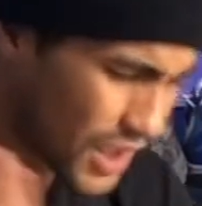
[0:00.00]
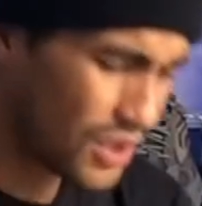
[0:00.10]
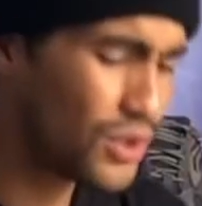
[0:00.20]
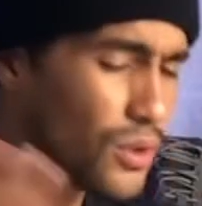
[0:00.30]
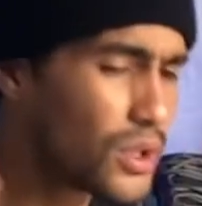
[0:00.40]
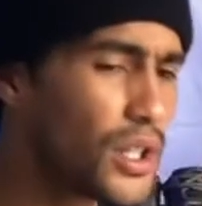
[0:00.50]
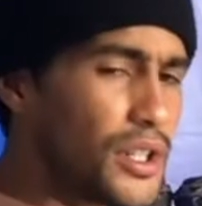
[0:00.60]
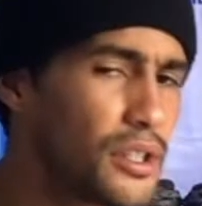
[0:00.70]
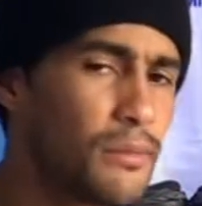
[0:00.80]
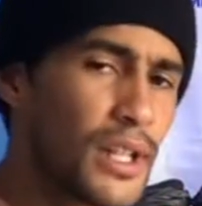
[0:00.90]
you'll
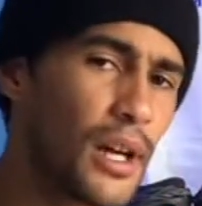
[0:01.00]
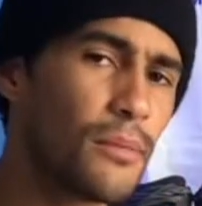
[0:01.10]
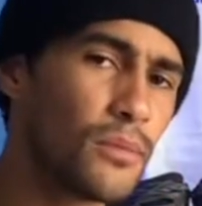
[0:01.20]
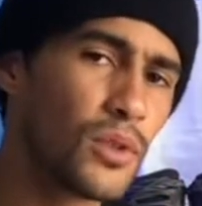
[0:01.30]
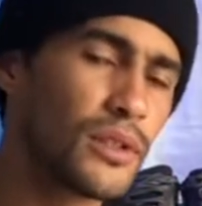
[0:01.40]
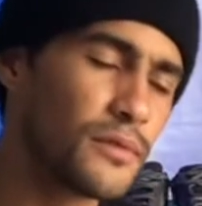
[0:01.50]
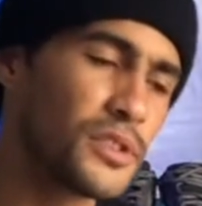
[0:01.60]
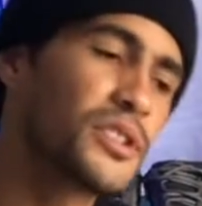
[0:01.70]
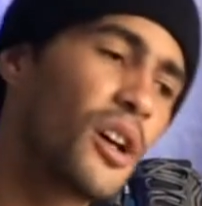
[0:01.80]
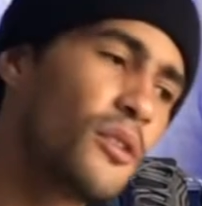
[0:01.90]
learn to become more of
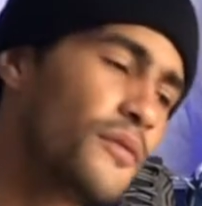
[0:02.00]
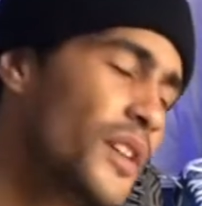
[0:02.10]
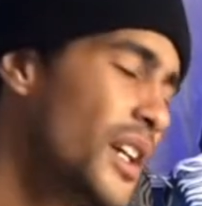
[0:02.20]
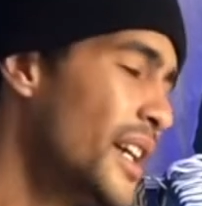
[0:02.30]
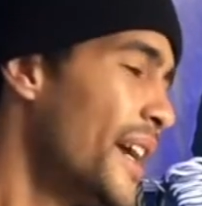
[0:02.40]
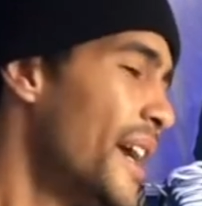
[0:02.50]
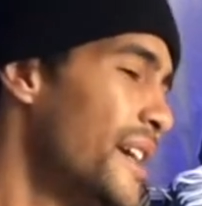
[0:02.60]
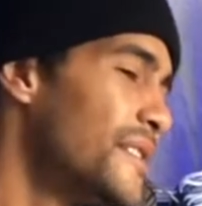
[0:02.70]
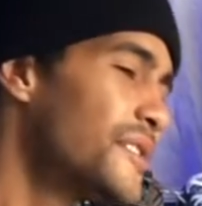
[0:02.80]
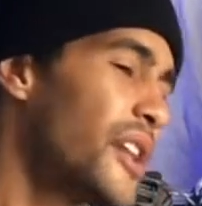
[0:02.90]
yourself
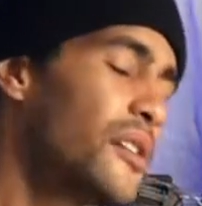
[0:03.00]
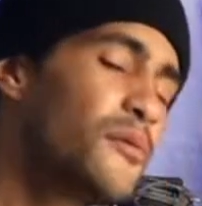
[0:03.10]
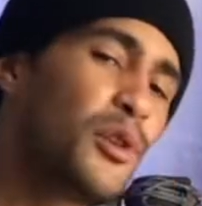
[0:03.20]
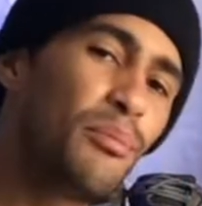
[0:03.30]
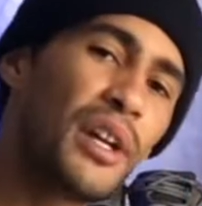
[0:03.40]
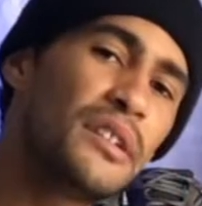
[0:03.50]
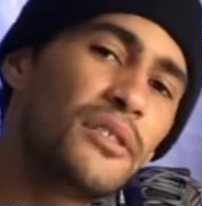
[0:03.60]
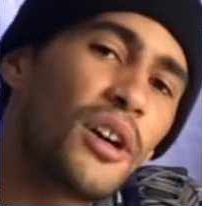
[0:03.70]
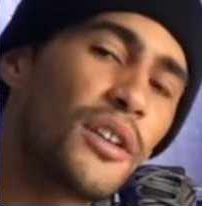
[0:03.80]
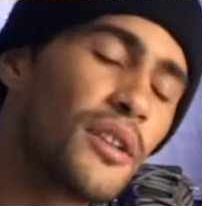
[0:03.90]
instead of depending
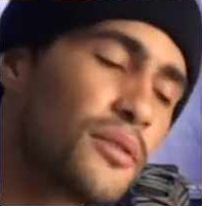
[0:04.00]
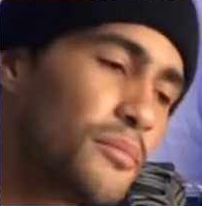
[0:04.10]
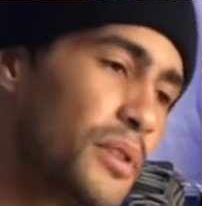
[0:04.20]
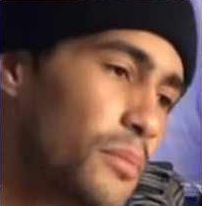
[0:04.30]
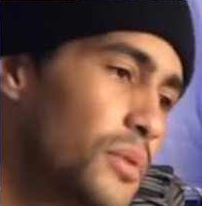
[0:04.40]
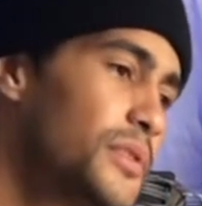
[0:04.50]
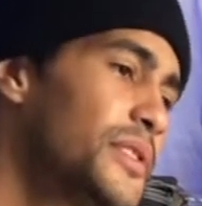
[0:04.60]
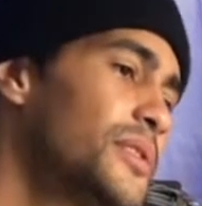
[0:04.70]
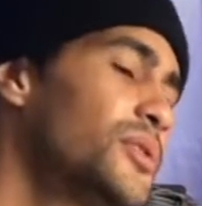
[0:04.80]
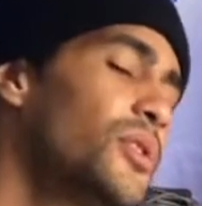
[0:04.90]
on other people
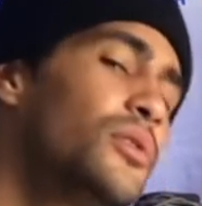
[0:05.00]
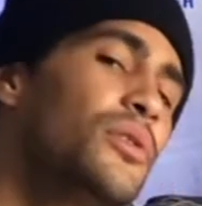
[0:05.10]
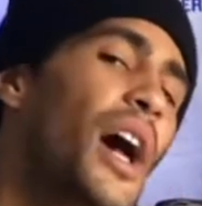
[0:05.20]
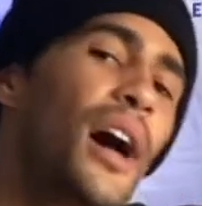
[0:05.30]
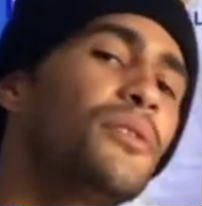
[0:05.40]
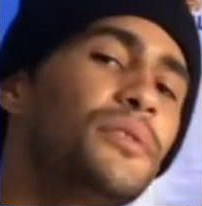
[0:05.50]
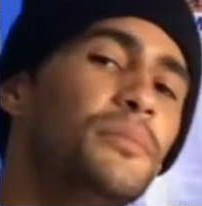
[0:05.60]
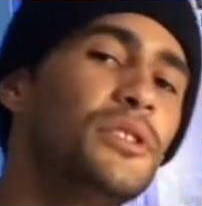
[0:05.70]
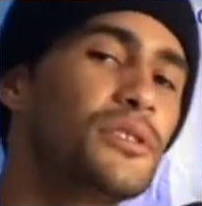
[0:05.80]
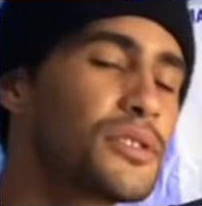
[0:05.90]
to show you how to be
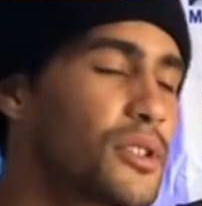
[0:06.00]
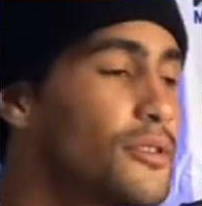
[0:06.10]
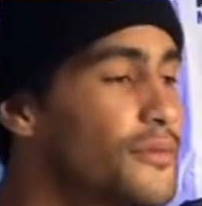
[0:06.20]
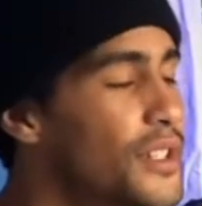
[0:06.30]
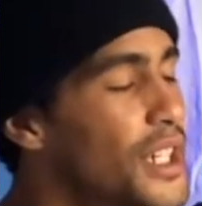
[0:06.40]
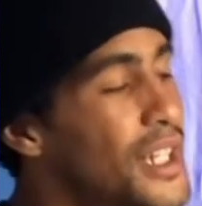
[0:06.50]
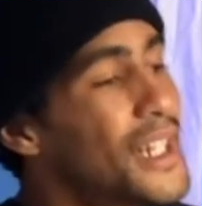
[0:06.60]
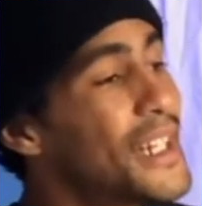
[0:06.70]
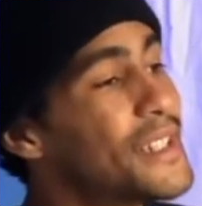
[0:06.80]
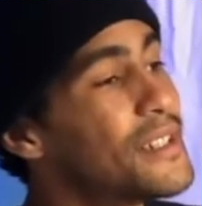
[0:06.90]
yourself
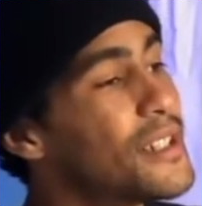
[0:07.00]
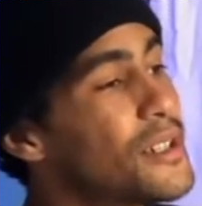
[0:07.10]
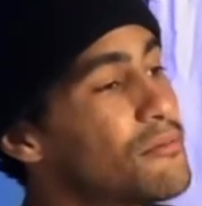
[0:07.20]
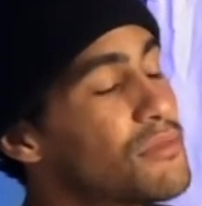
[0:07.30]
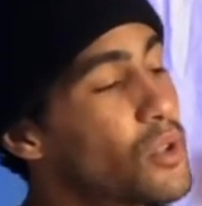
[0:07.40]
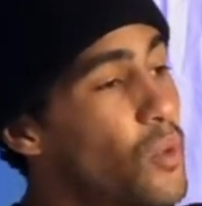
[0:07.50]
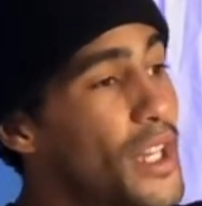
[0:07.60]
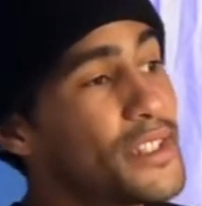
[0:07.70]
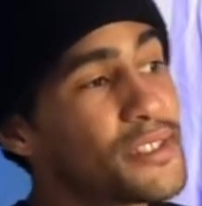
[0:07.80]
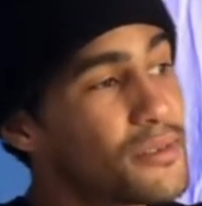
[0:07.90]
and the
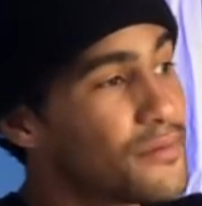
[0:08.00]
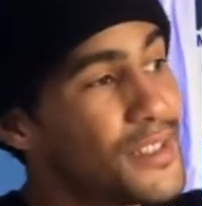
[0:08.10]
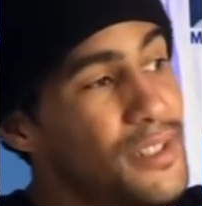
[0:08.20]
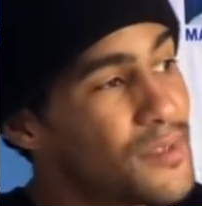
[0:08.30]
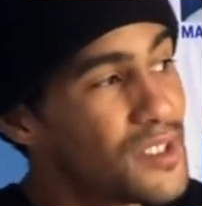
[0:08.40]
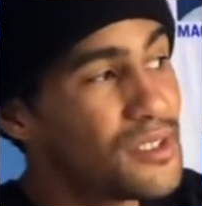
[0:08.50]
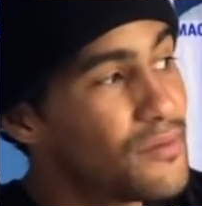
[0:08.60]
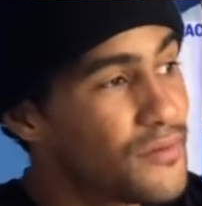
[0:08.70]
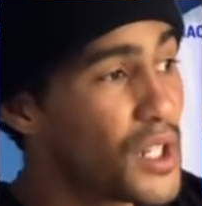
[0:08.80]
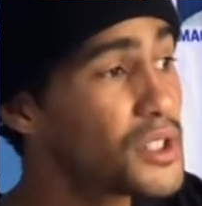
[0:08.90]
ways of even
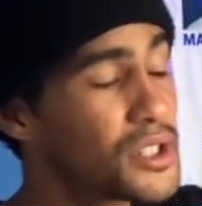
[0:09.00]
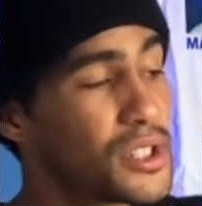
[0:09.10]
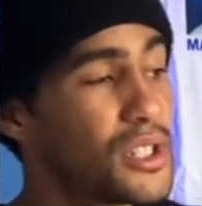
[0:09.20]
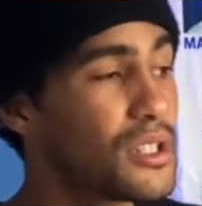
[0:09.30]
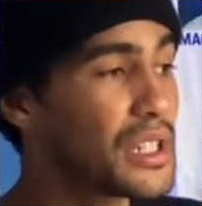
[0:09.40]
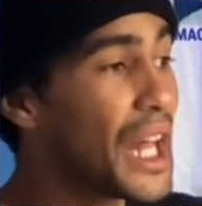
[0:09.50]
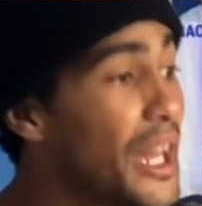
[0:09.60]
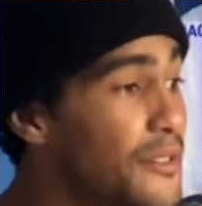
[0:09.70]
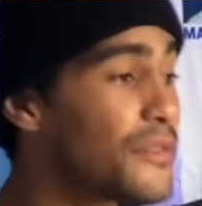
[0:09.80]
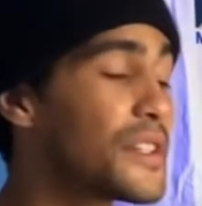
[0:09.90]
functioning in
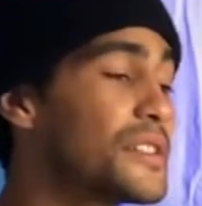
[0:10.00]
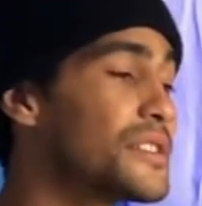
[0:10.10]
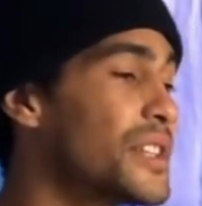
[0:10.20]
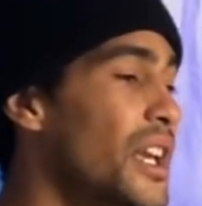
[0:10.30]
life. Because